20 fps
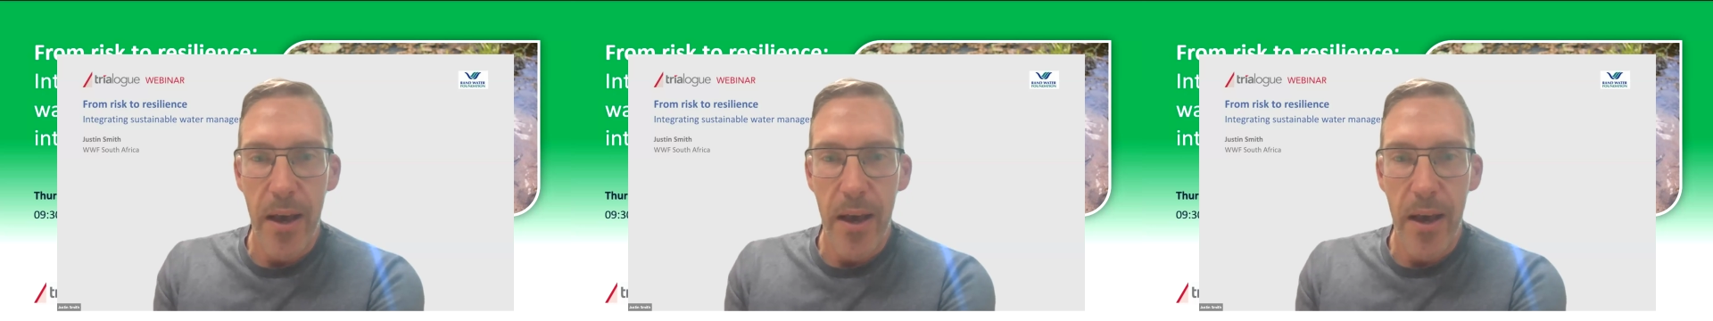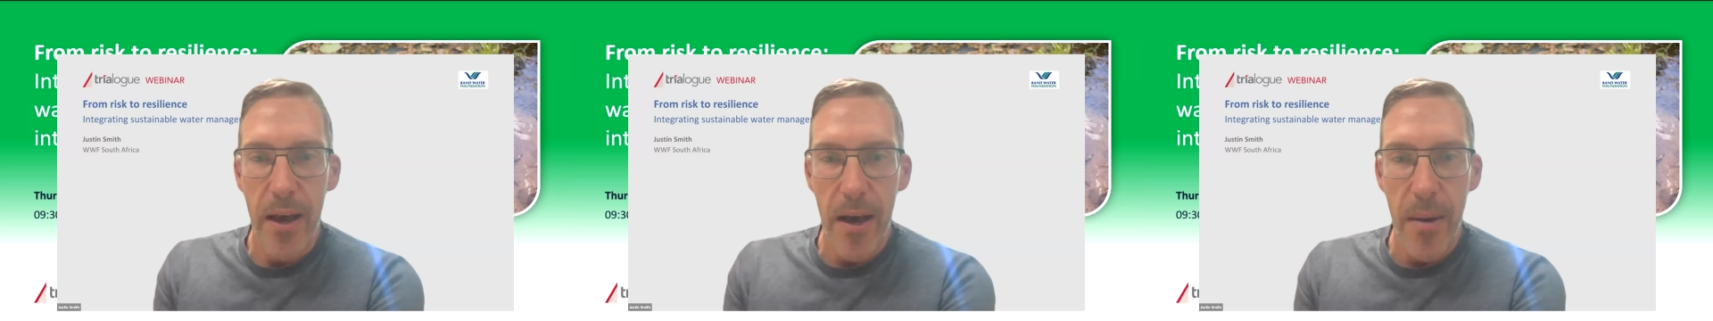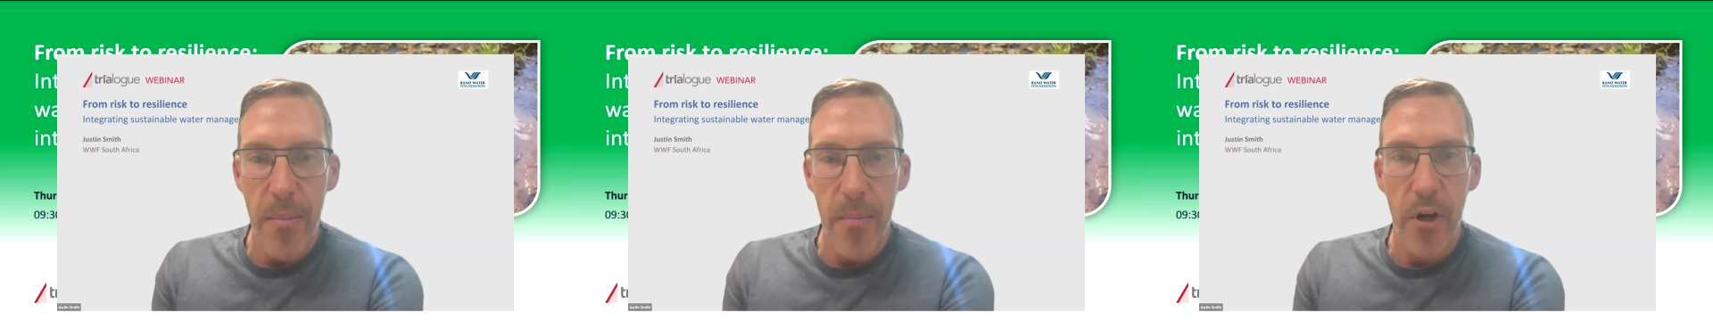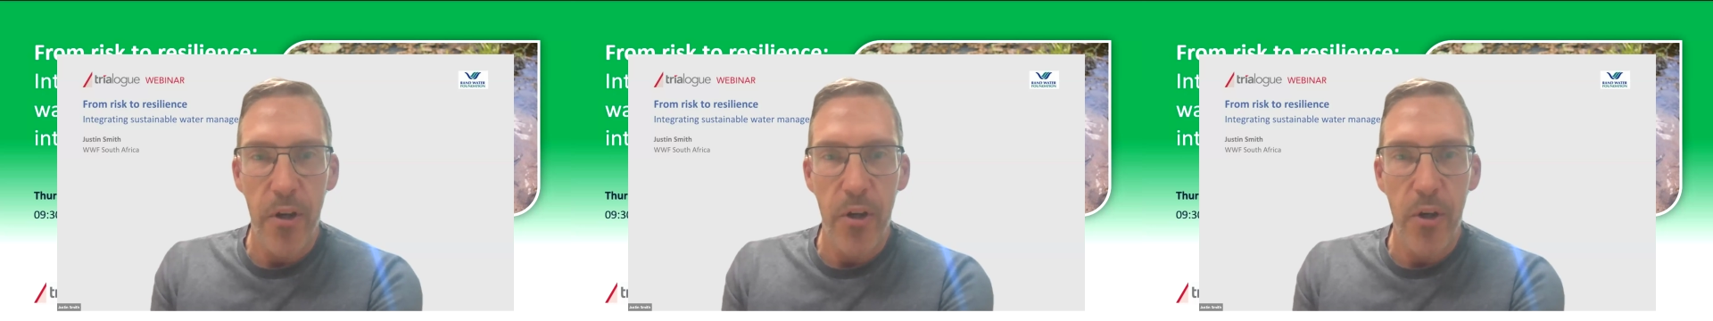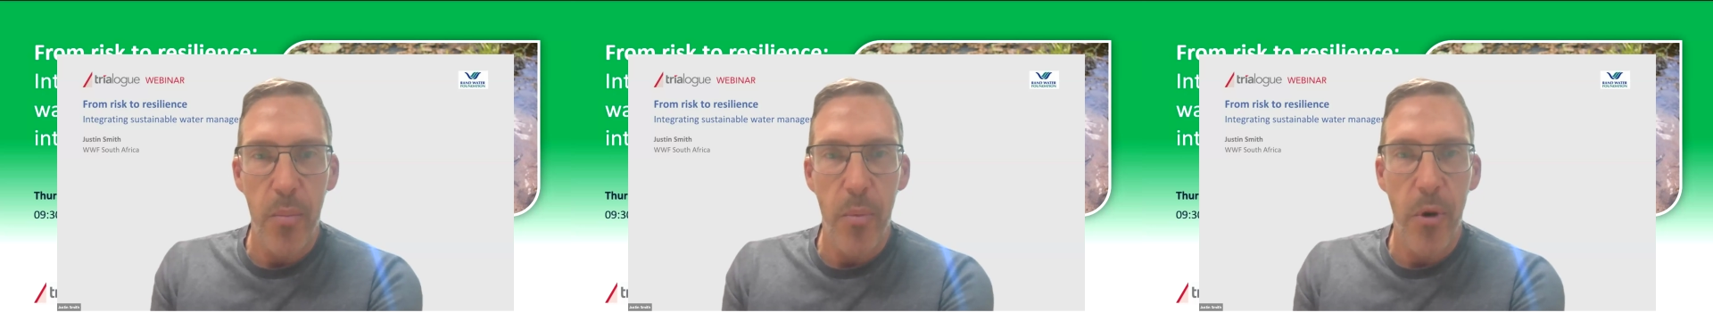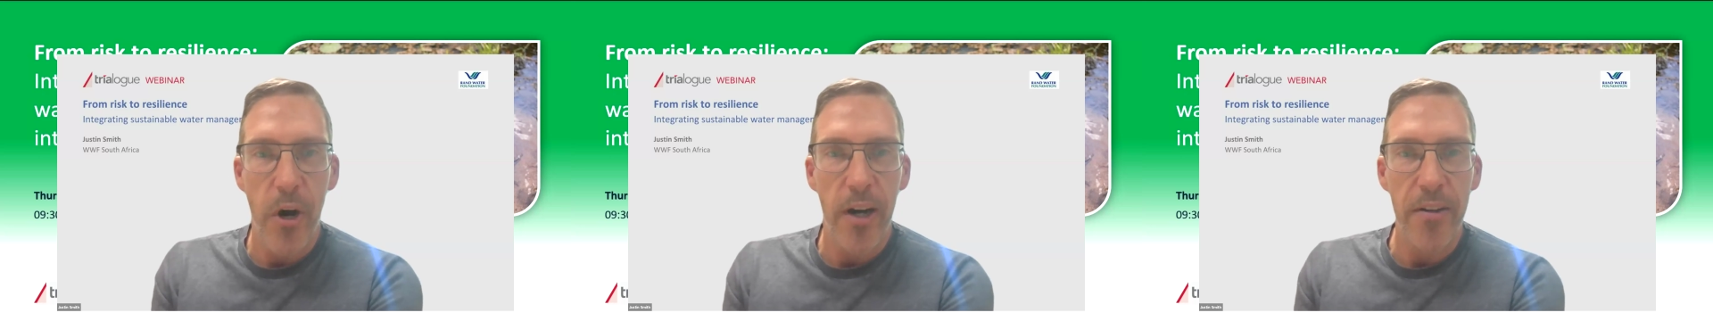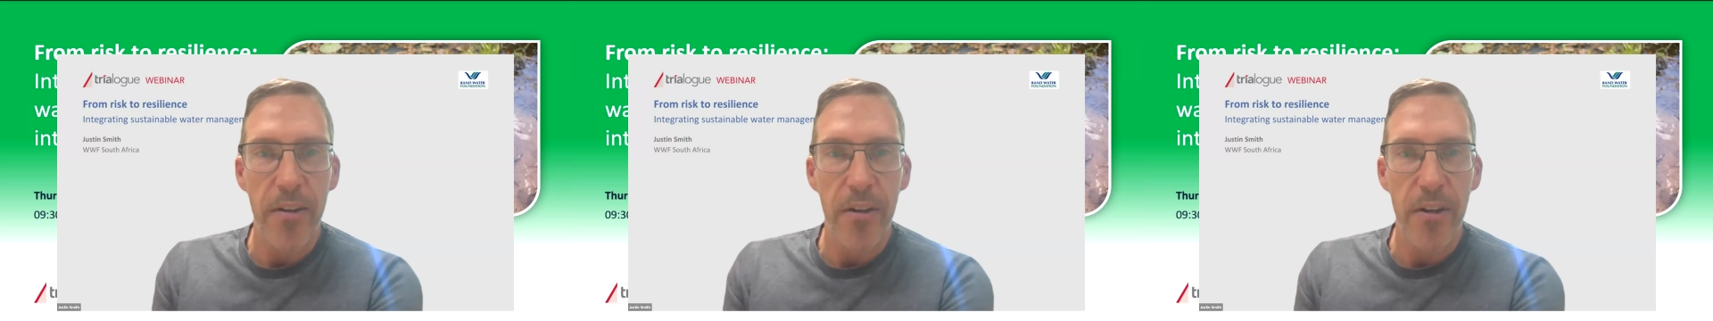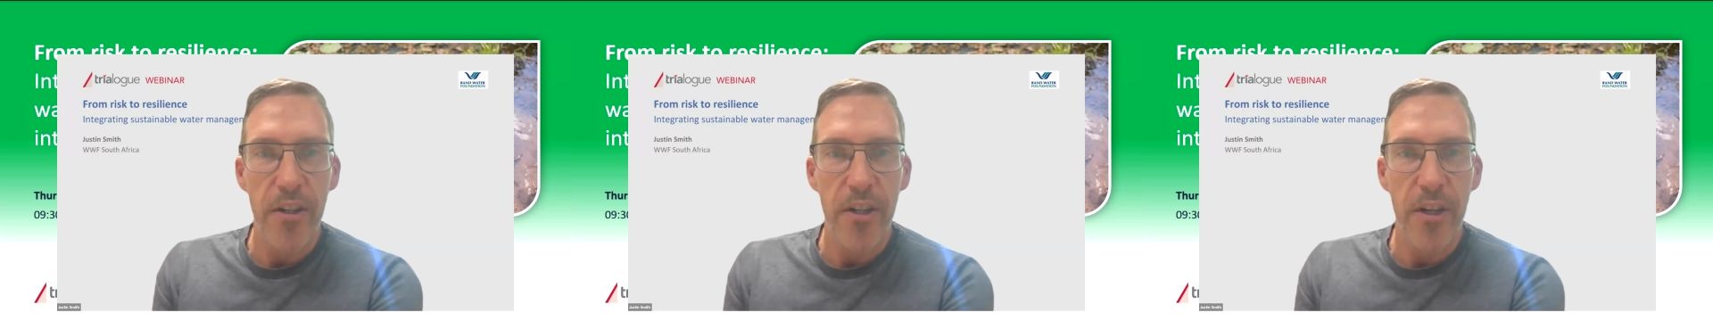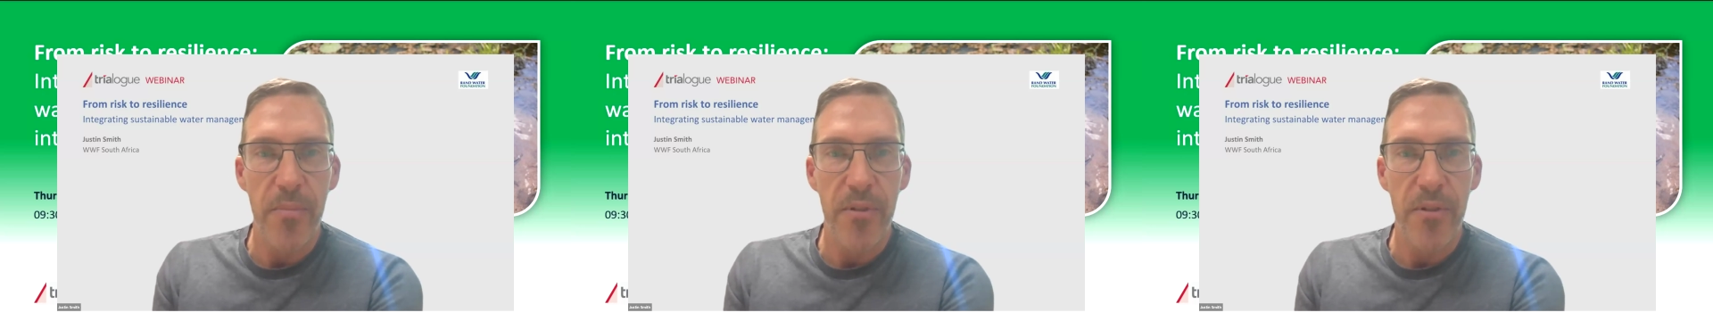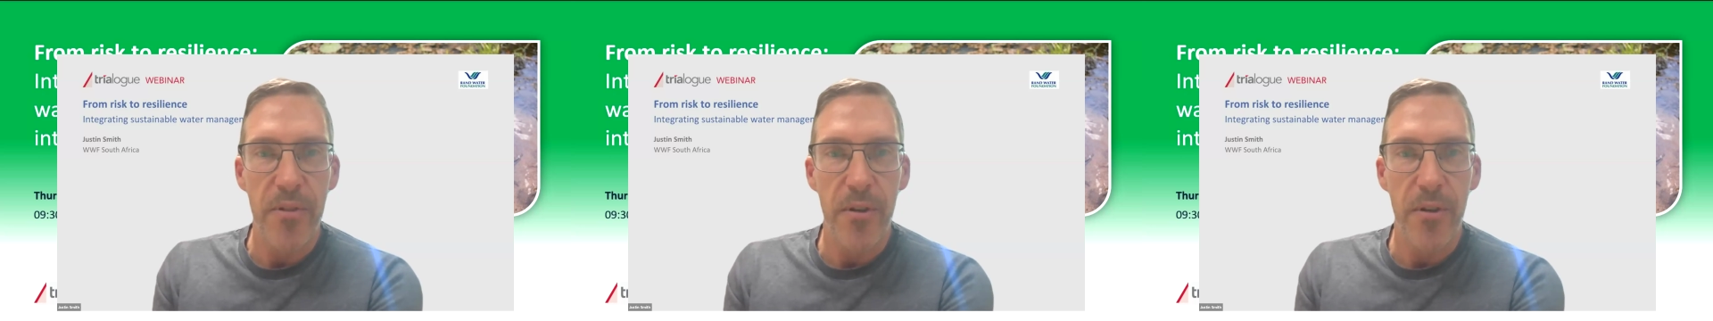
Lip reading: local partnerships